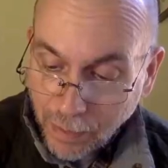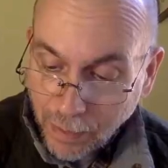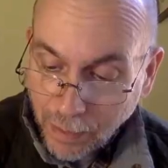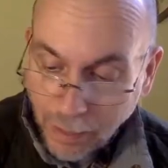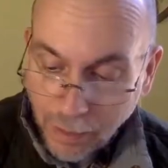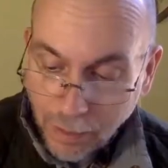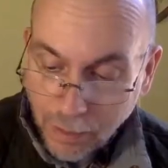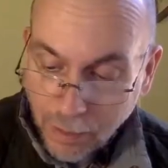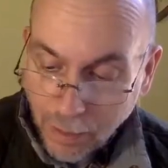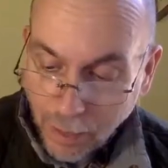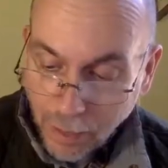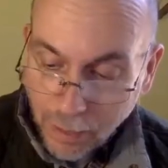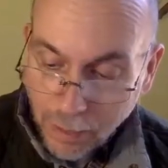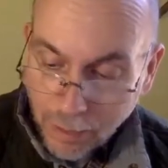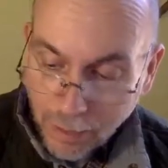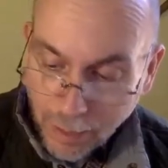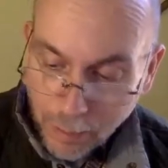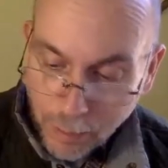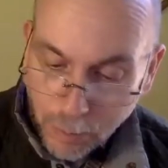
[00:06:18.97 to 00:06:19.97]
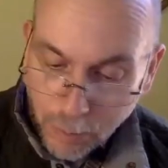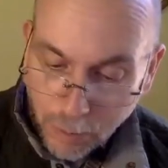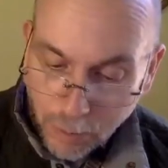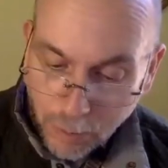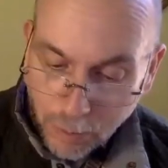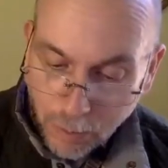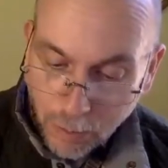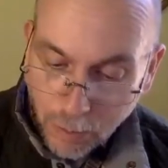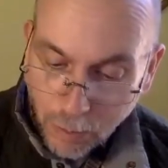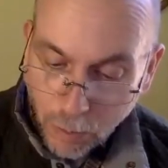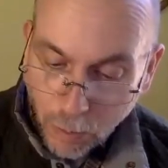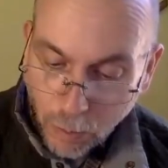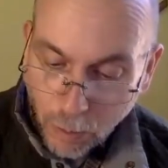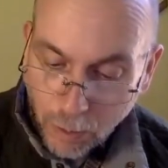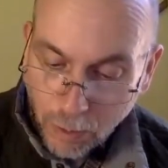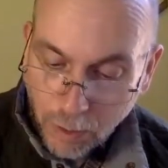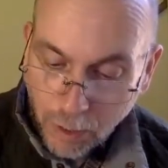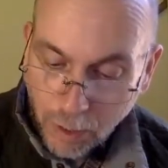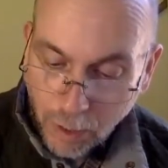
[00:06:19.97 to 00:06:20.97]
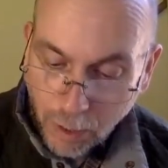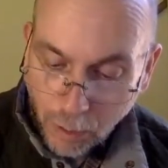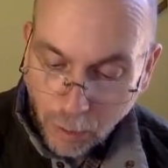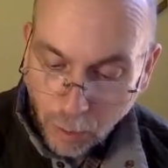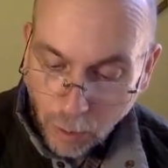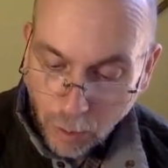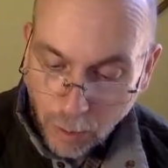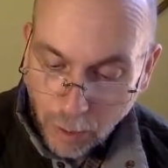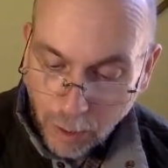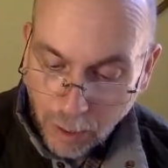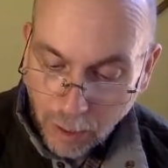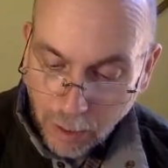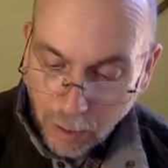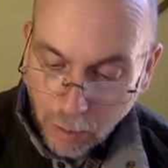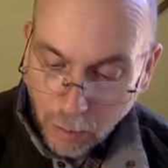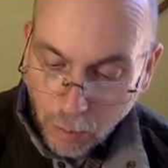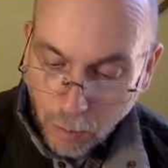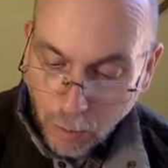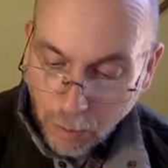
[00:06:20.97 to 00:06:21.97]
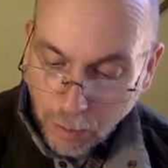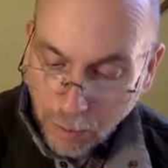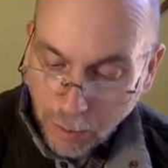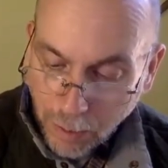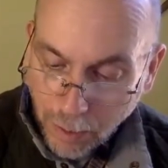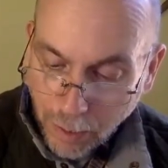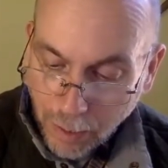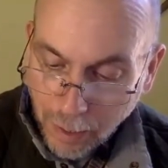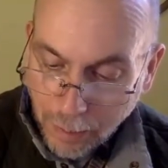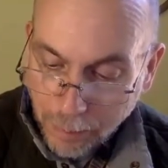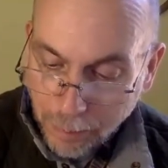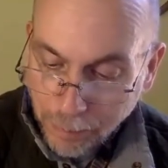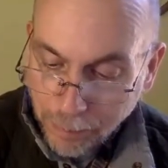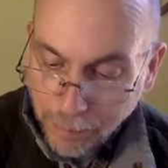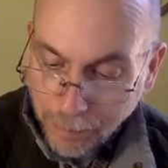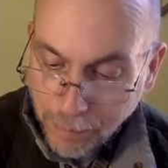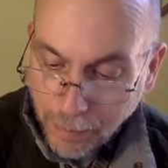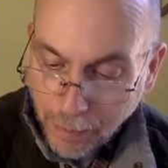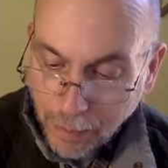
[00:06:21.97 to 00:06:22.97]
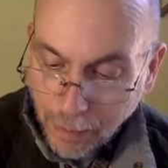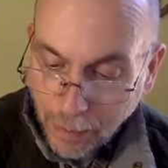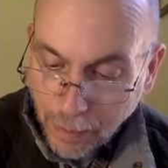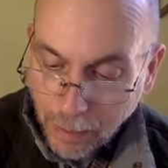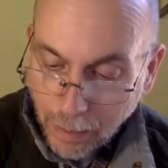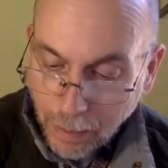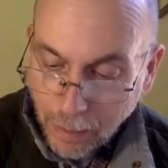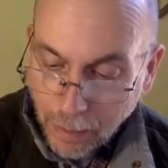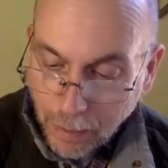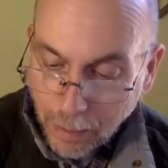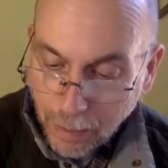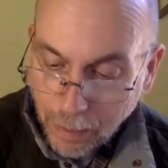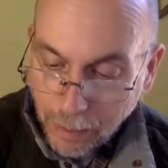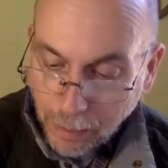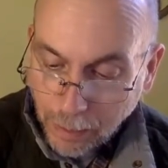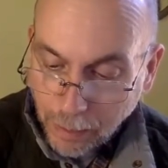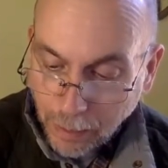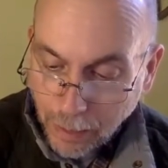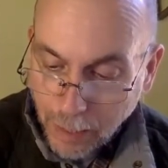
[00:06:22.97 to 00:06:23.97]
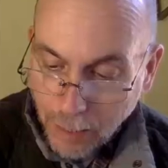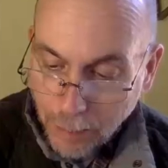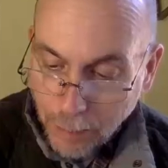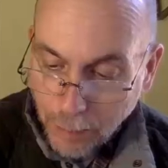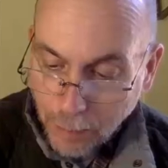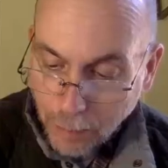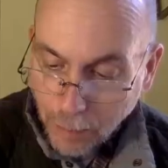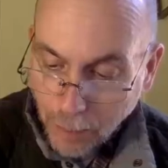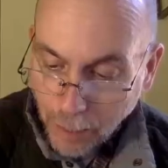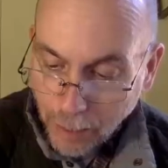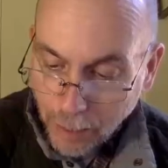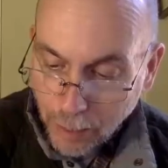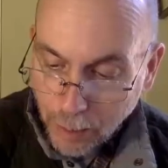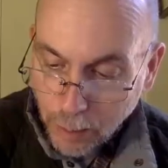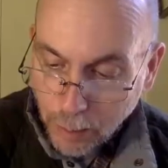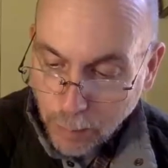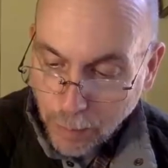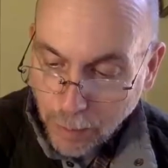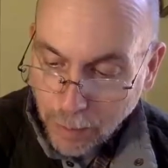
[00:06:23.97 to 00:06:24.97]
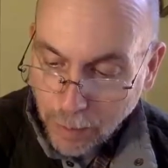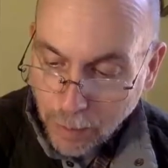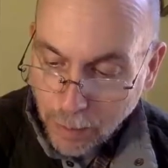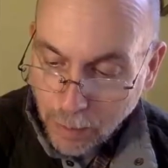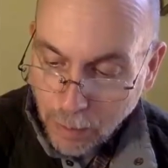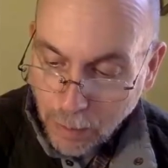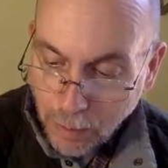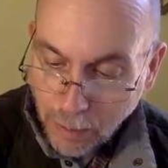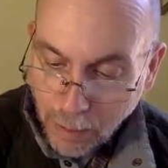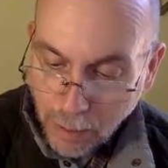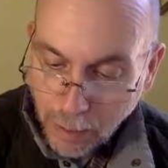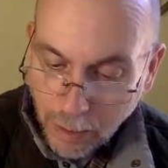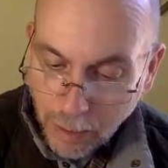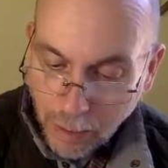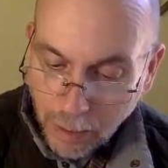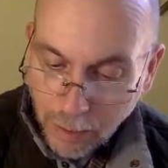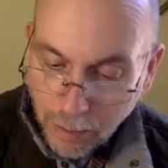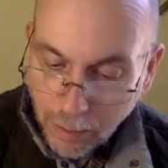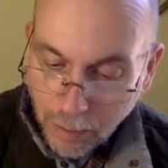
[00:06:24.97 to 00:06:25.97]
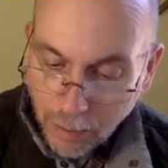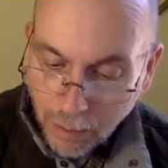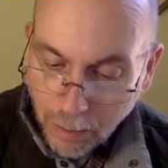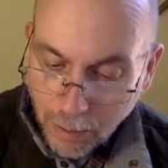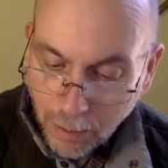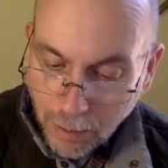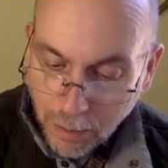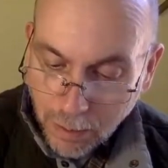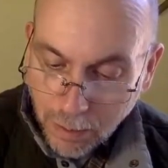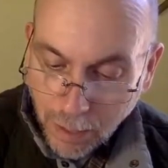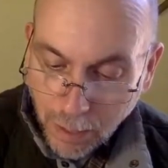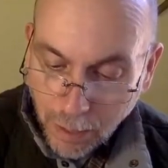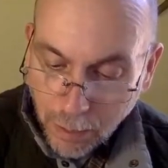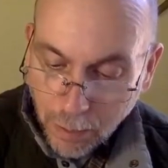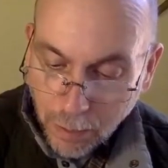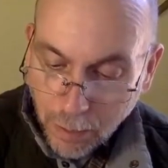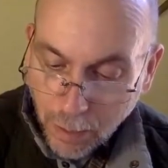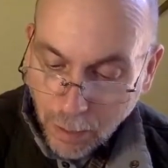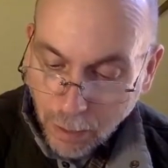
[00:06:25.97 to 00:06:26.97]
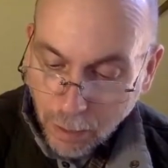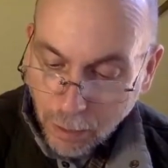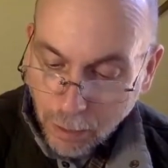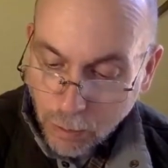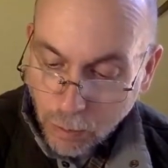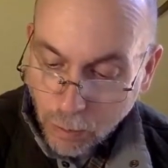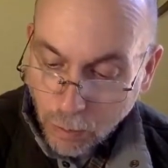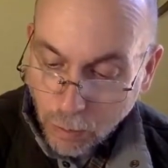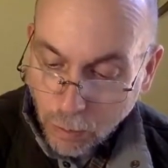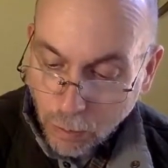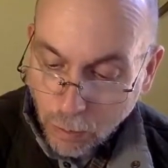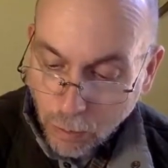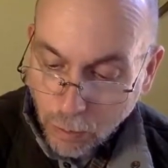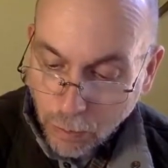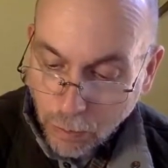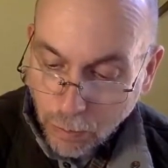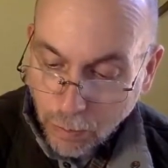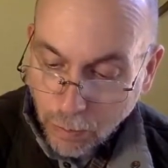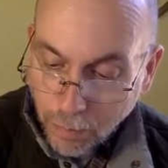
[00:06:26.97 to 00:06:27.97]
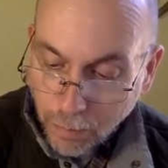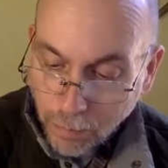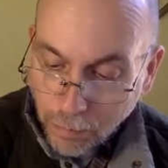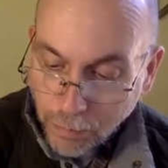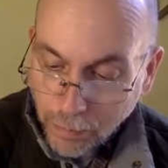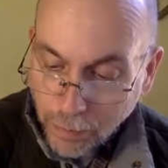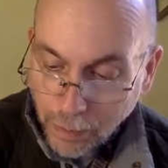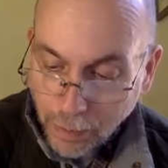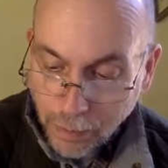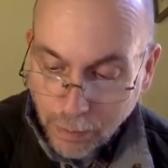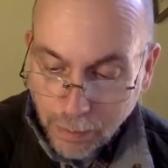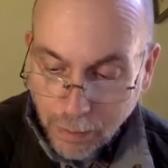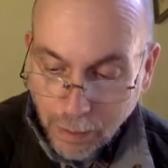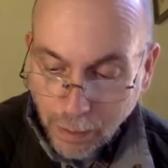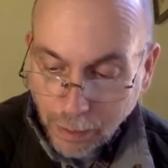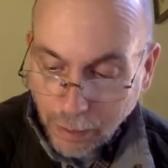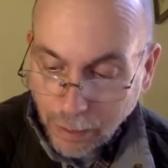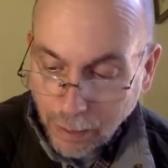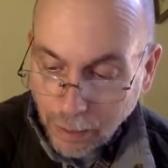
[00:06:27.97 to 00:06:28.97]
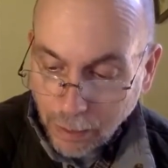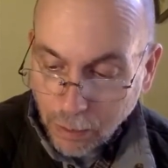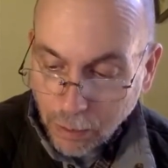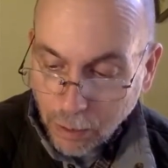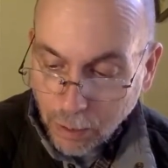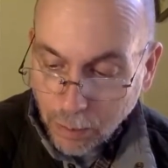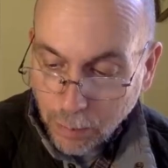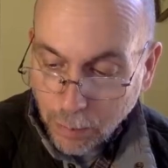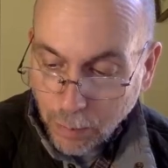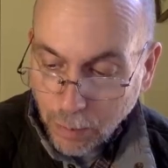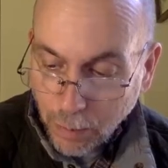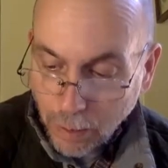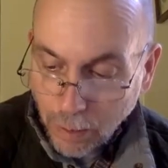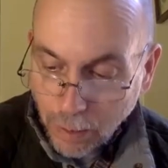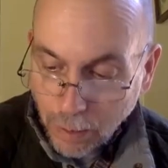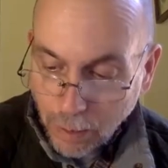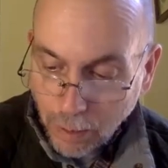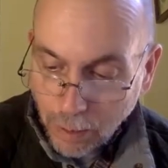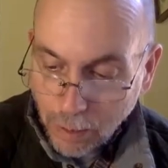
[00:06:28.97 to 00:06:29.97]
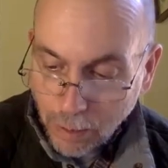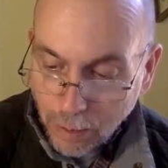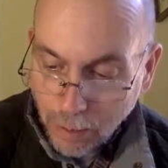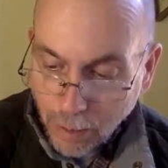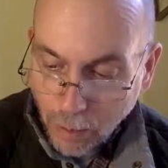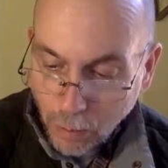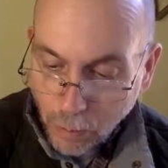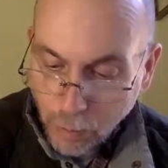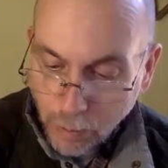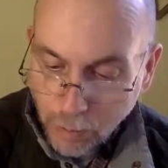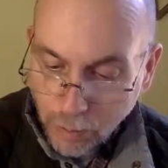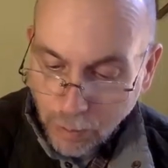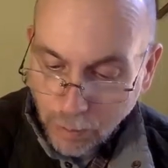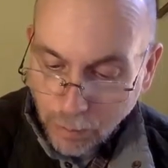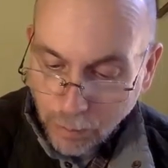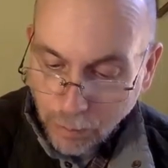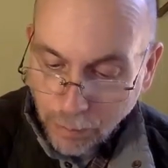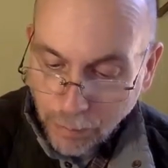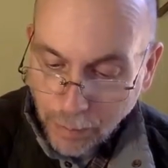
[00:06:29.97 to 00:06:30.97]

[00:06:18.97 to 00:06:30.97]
It is not a substance, nor is it eternity or time. It cannot be grasped by the understanding, since it is neither knowledge nor truth. It is not kingship. It is not wisdom.